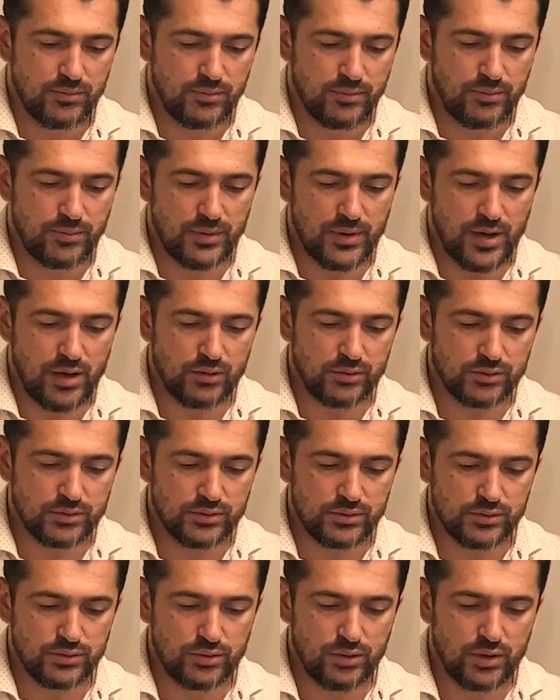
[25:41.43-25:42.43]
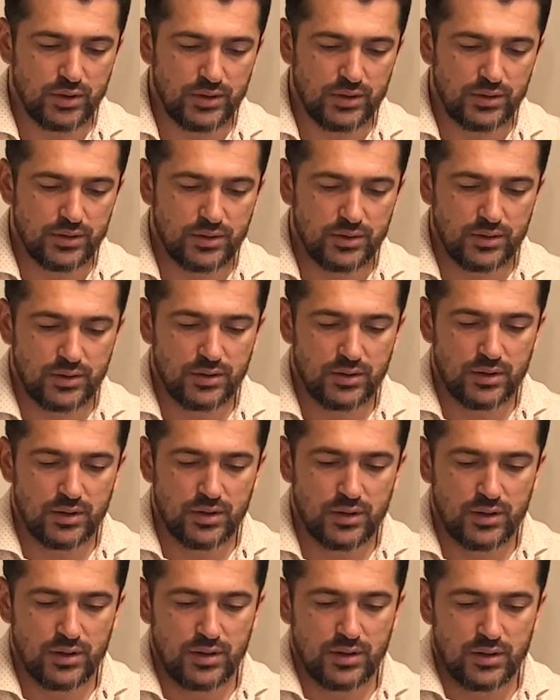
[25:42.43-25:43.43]
Pound dollar,
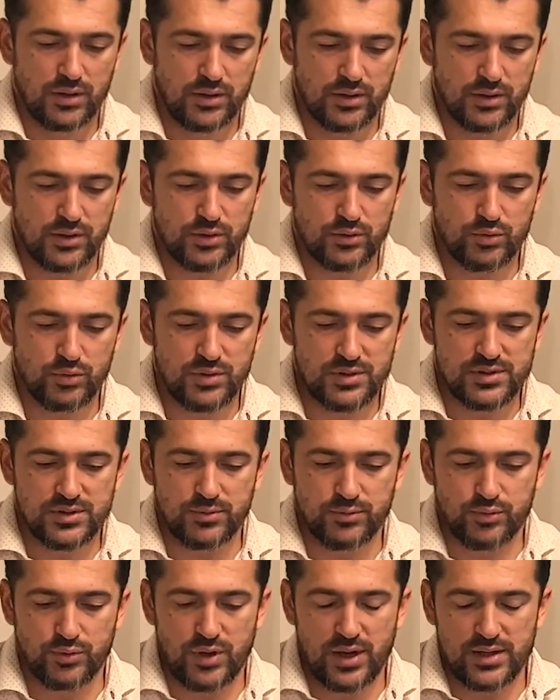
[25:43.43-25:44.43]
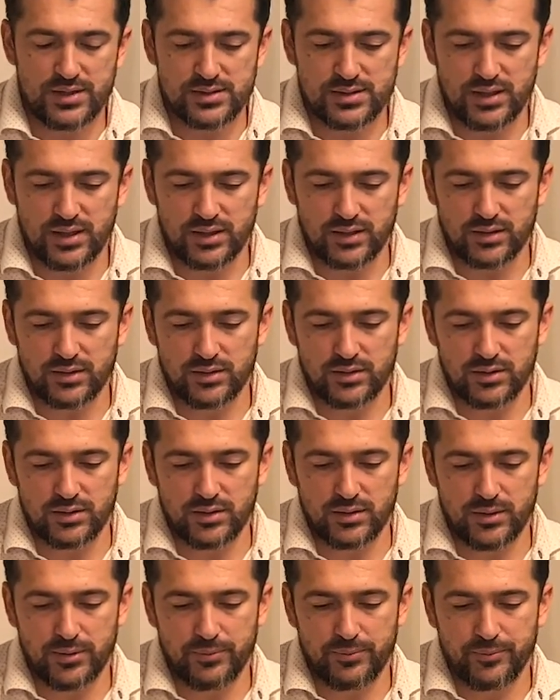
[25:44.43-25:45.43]
it was the price like
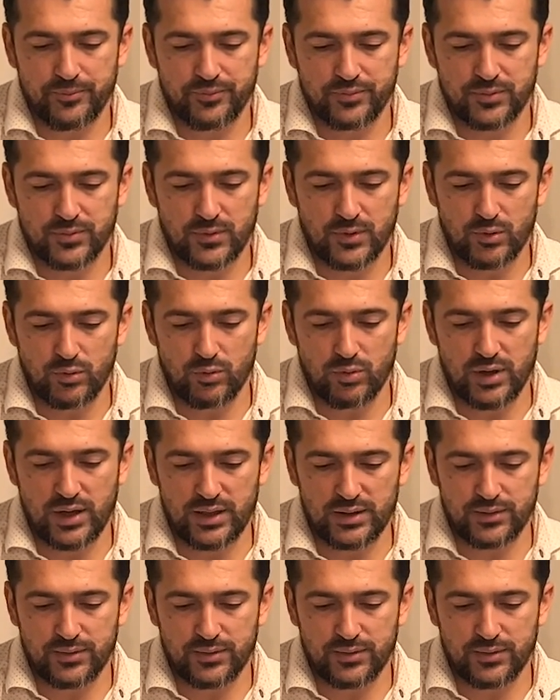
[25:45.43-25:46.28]
1.10.000,